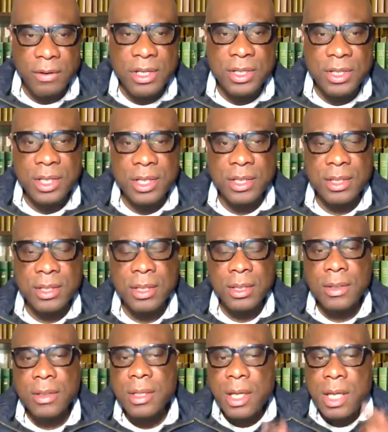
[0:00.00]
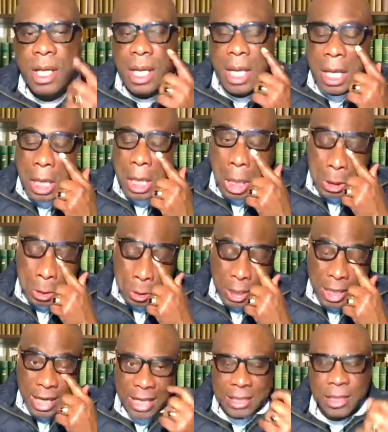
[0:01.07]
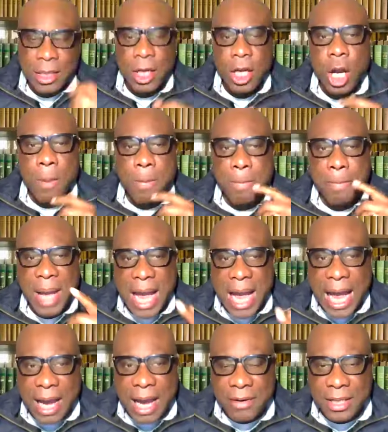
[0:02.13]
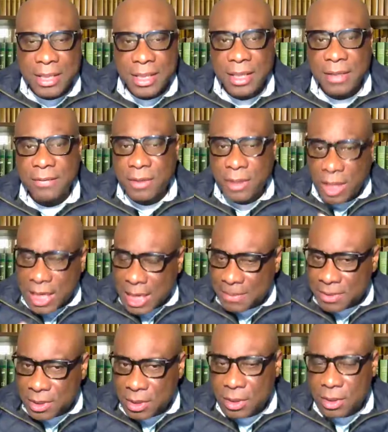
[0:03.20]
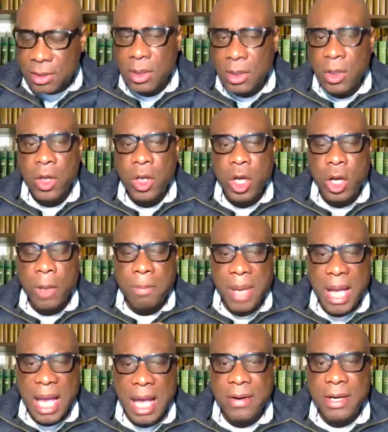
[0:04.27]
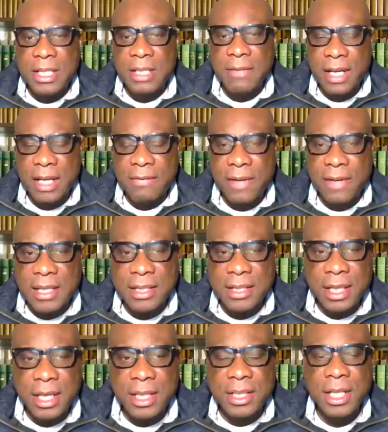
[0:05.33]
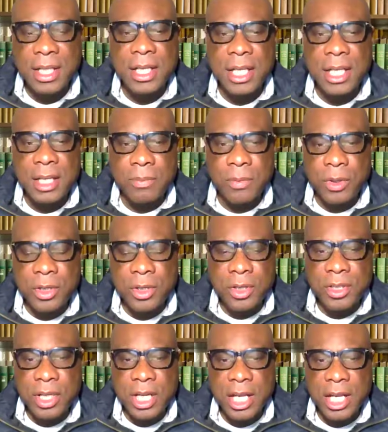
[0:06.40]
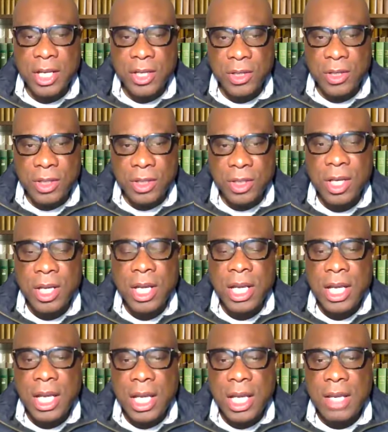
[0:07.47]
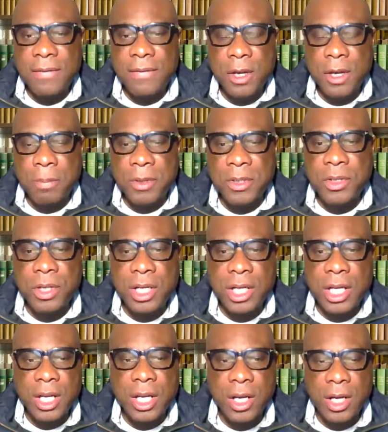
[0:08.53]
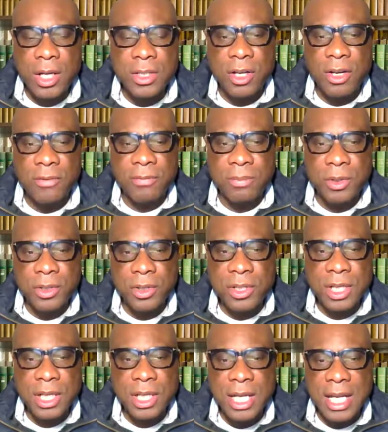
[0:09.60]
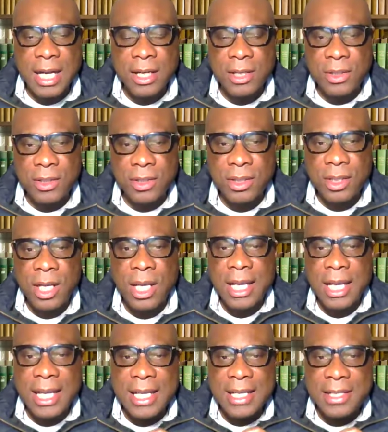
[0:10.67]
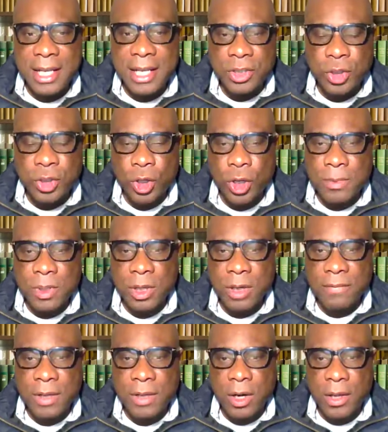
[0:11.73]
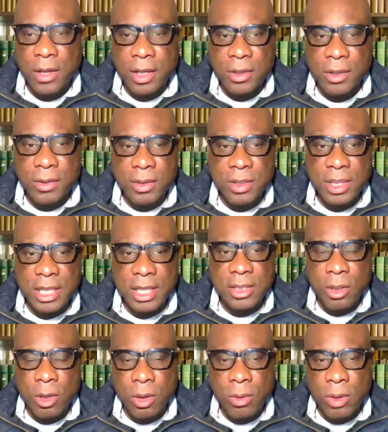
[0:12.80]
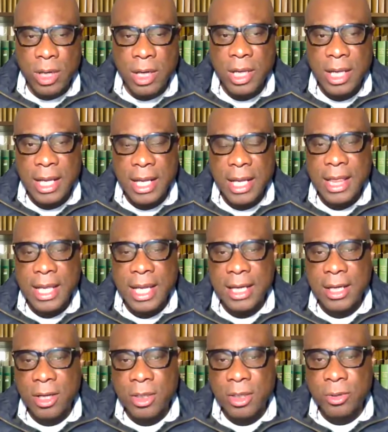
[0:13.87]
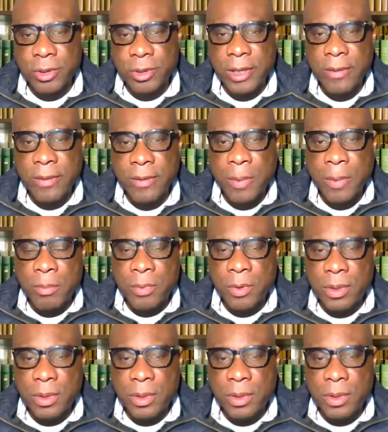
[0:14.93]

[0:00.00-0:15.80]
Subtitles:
For instance, a country has comparative, not absolute, comparative advantage in producing a good if the opportunity cost of producing that good is in terms of the other goods is lower in that country